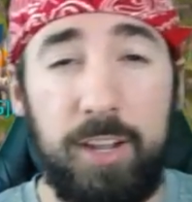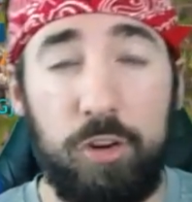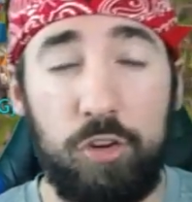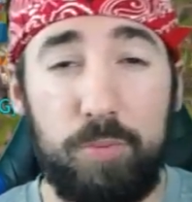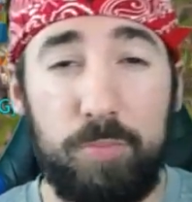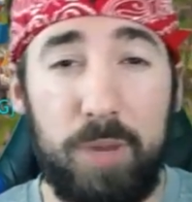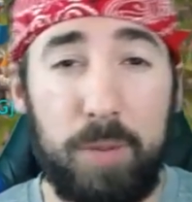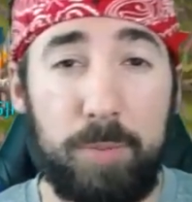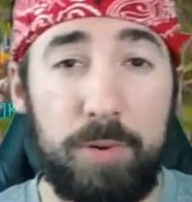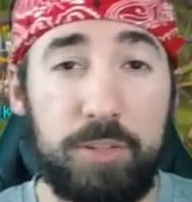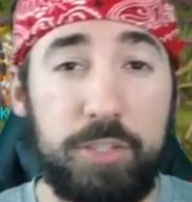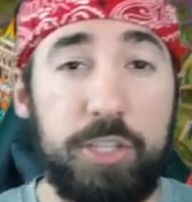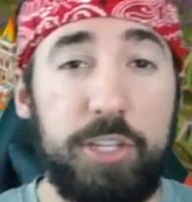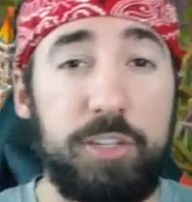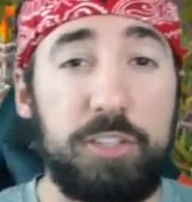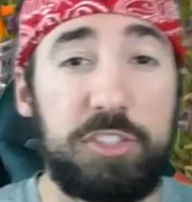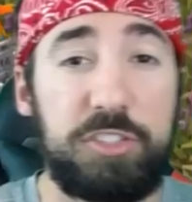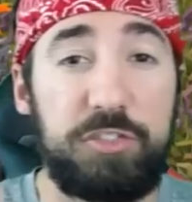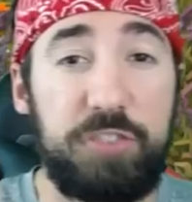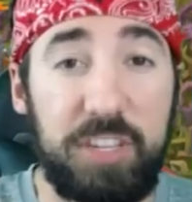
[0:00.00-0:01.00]
Remember to
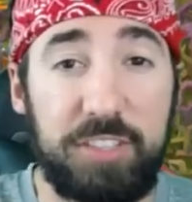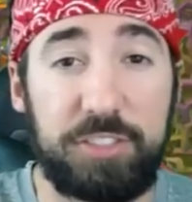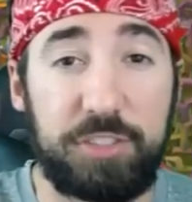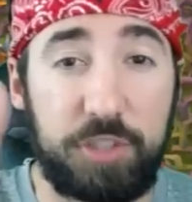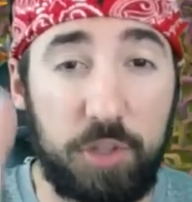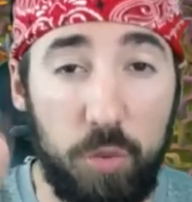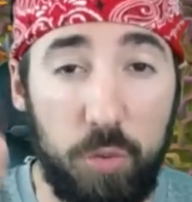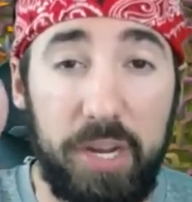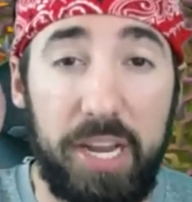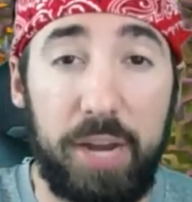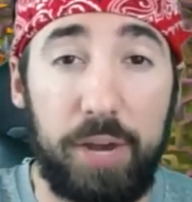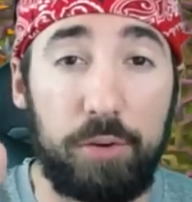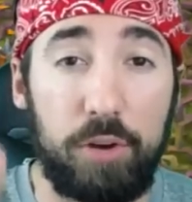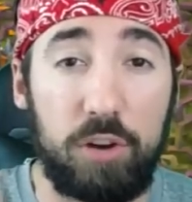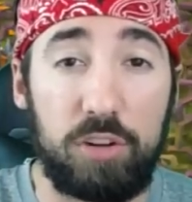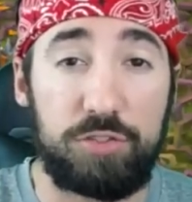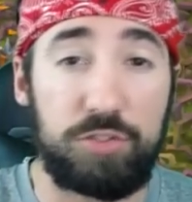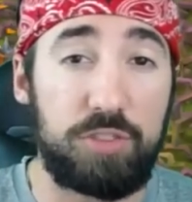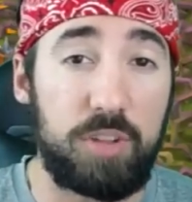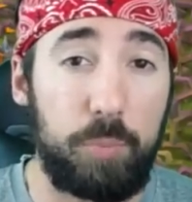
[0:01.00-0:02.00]
use physical
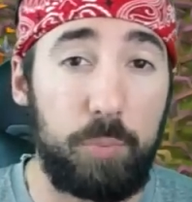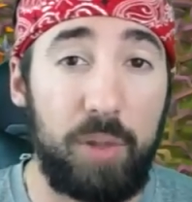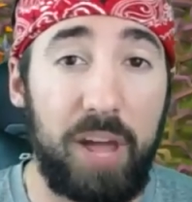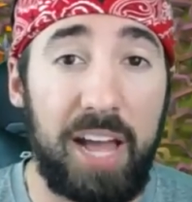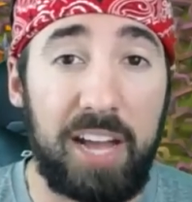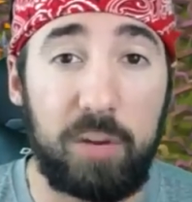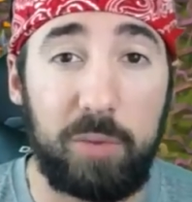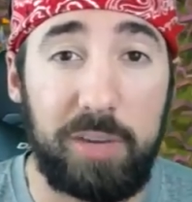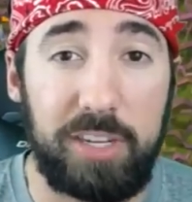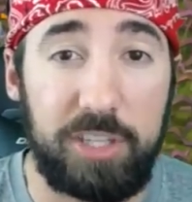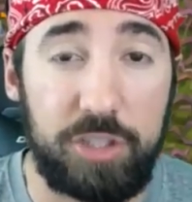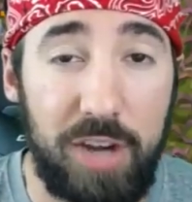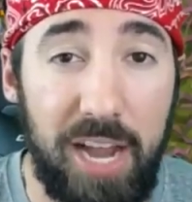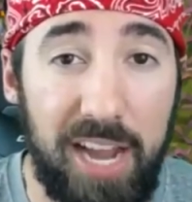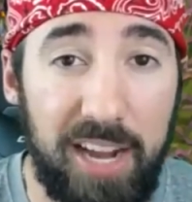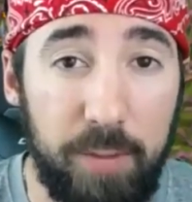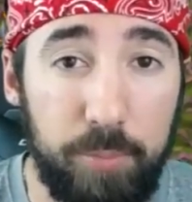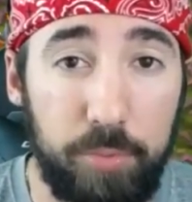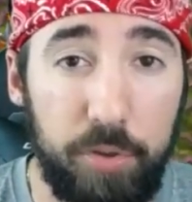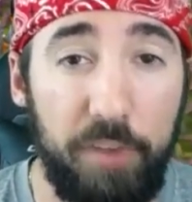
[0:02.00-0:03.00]
heroes for the Blackwing
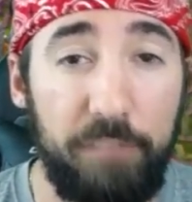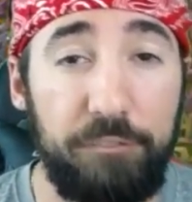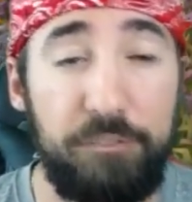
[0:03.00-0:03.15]
Dragon, bro.